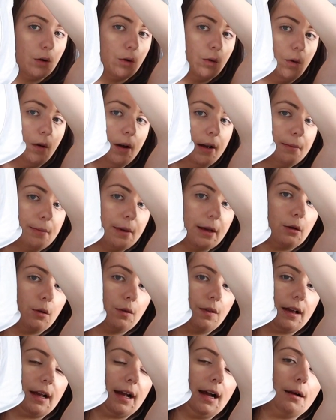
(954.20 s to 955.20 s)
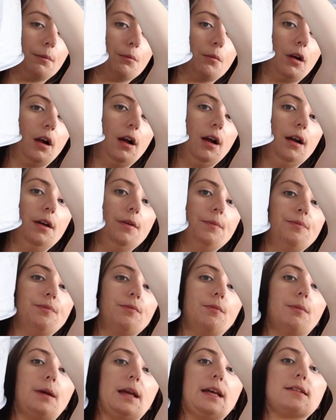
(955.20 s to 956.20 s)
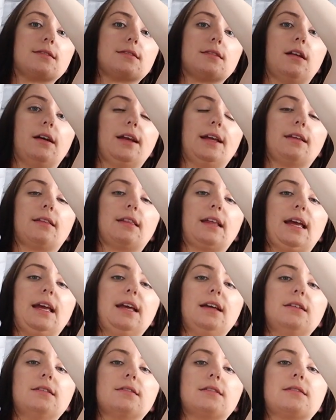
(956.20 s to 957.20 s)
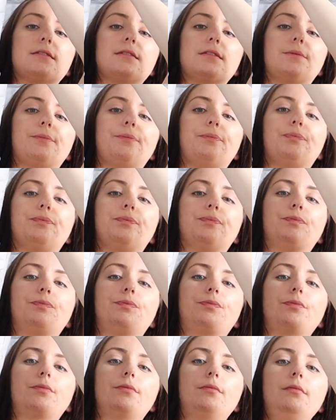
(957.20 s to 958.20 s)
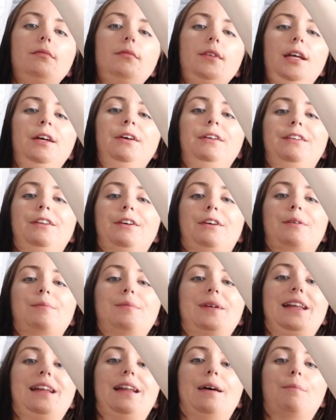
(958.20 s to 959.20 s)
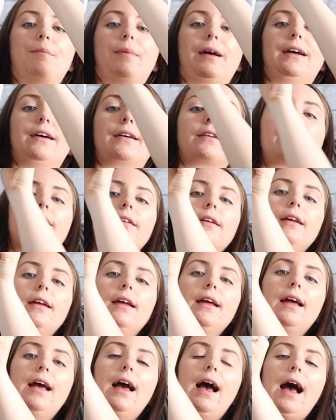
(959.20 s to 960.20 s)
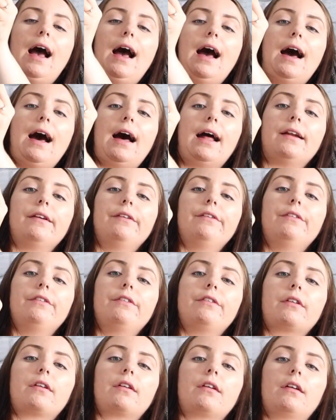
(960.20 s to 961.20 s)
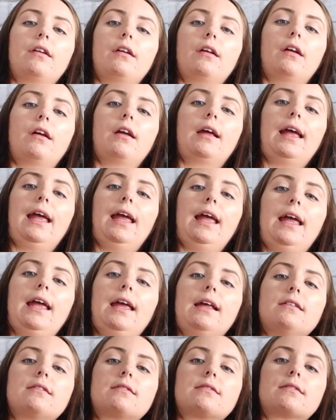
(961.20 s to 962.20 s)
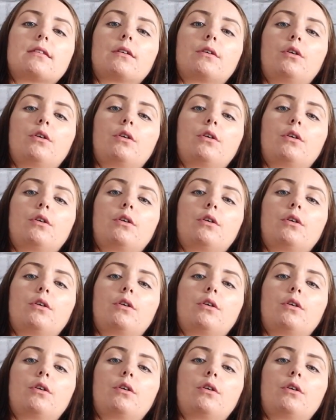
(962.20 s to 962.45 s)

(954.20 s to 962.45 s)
quite big on the camera. But it's like this. Look at me, lean back. And it's